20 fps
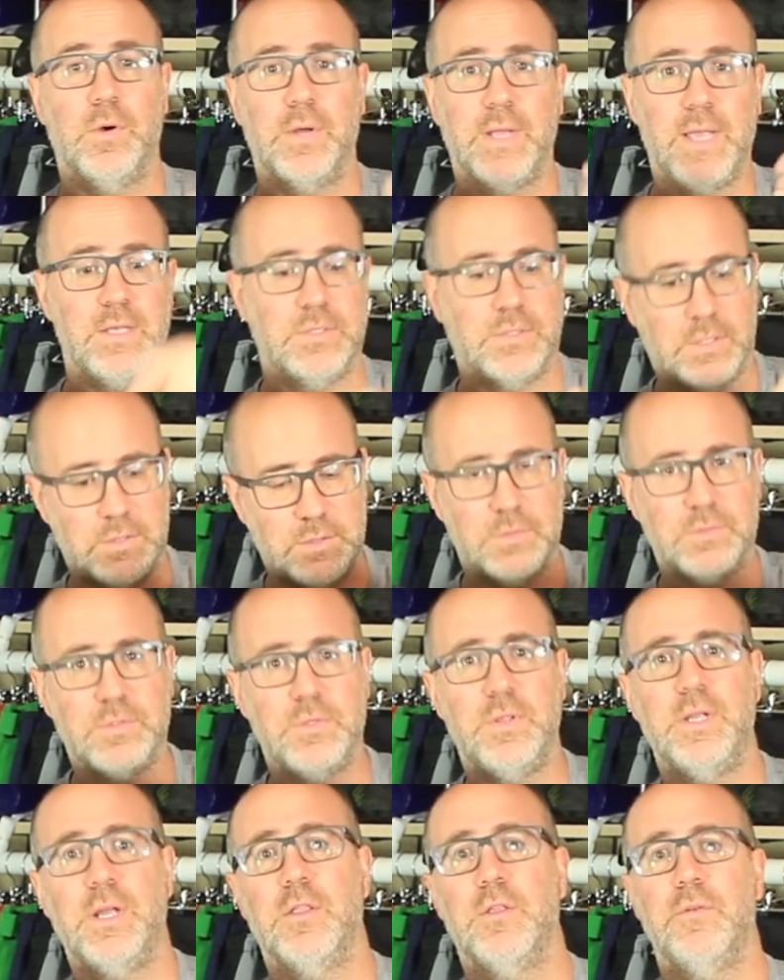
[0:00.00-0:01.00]
Okay, so let's go
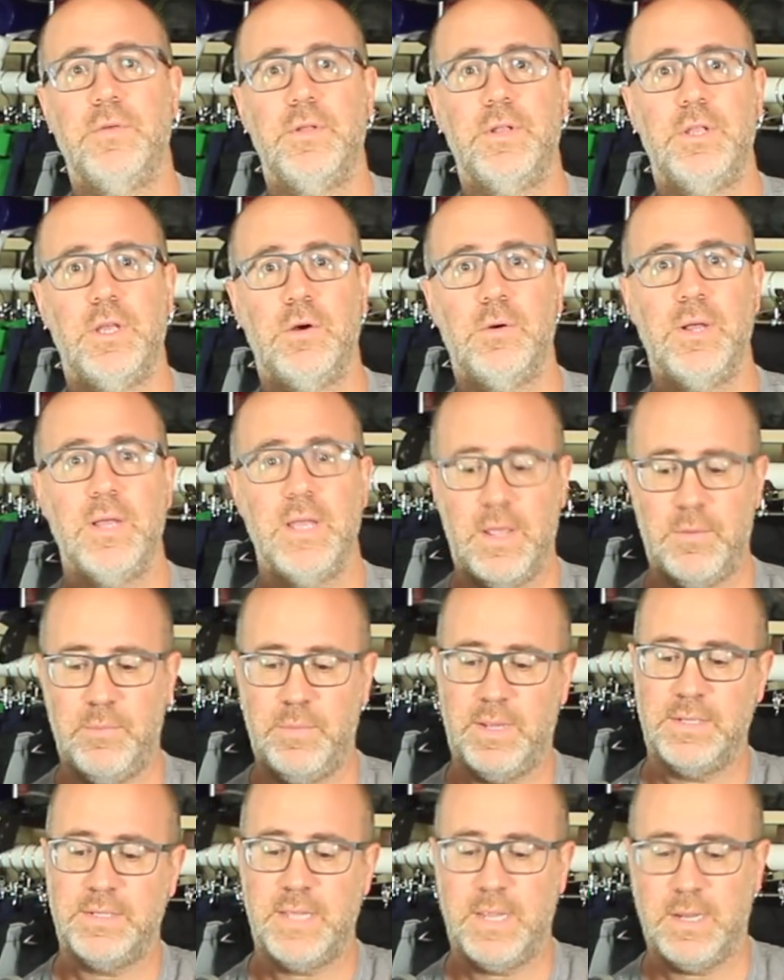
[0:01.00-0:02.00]
to the other video and
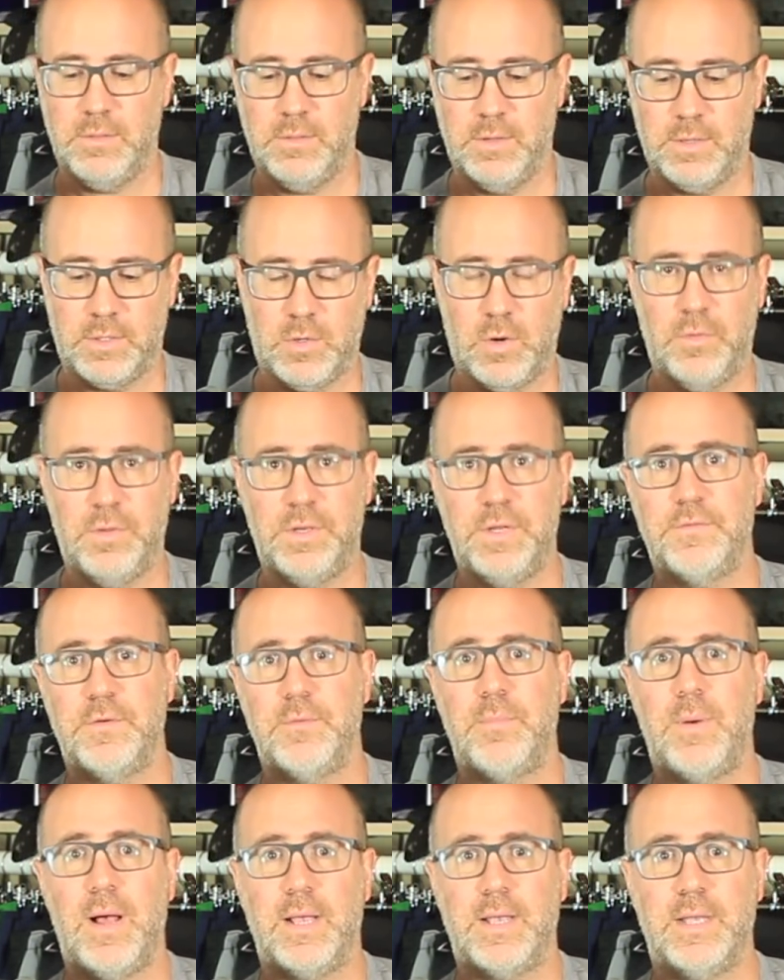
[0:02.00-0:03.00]
we can take a look at all the
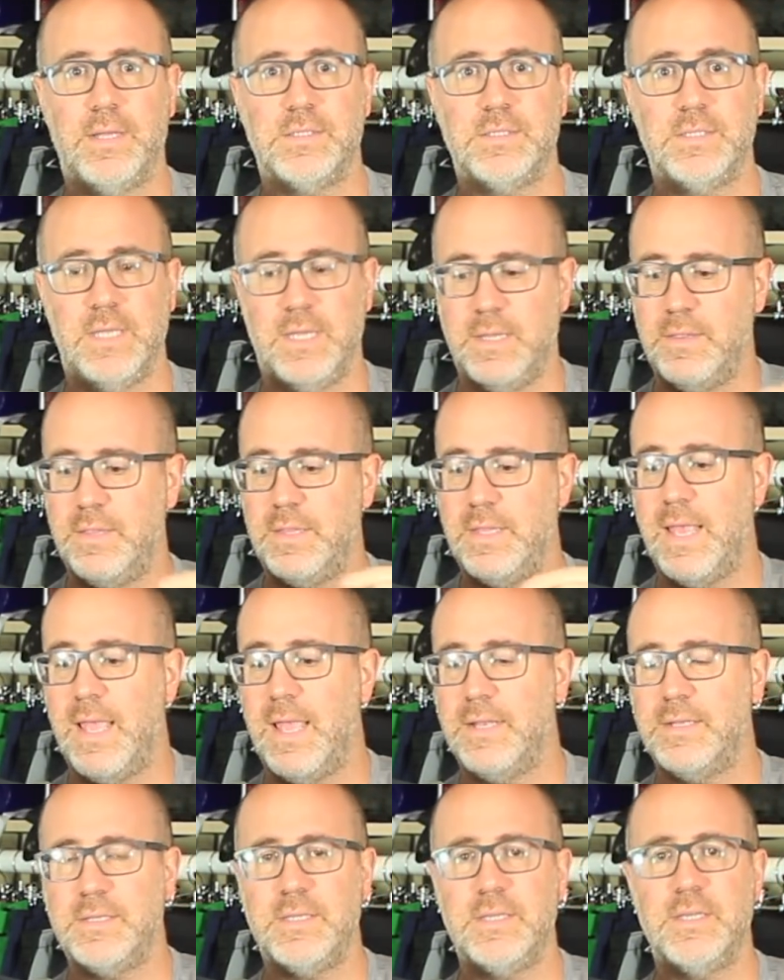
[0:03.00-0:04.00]
different pockets in the
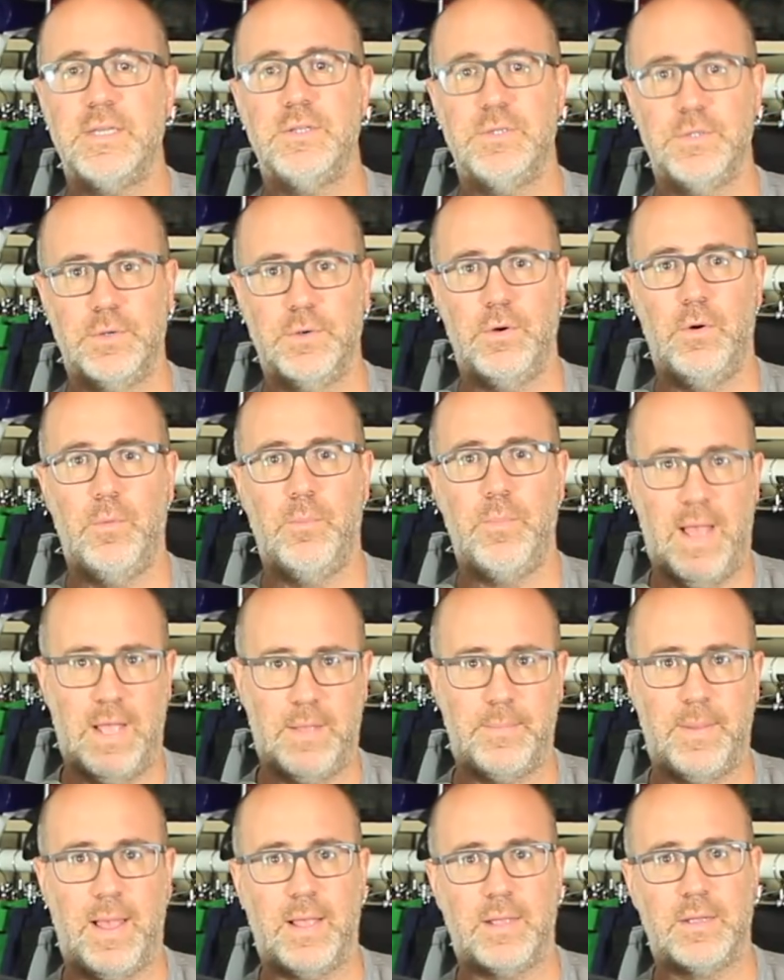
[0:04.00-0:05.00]
Henty Enduro
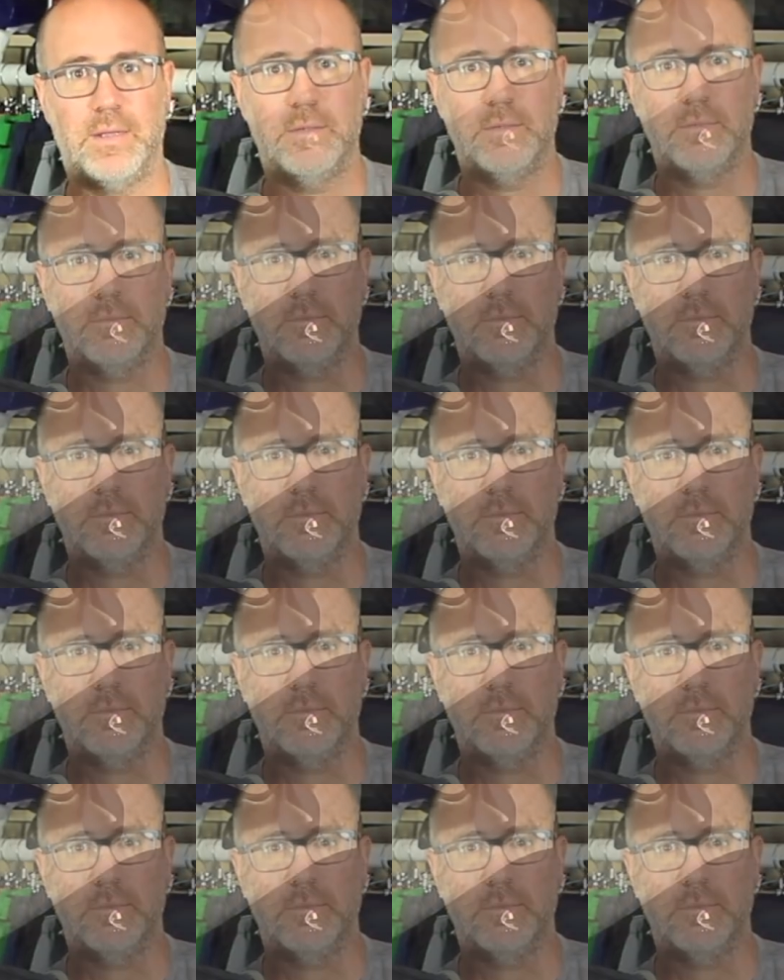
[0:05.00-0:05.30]
Backpack.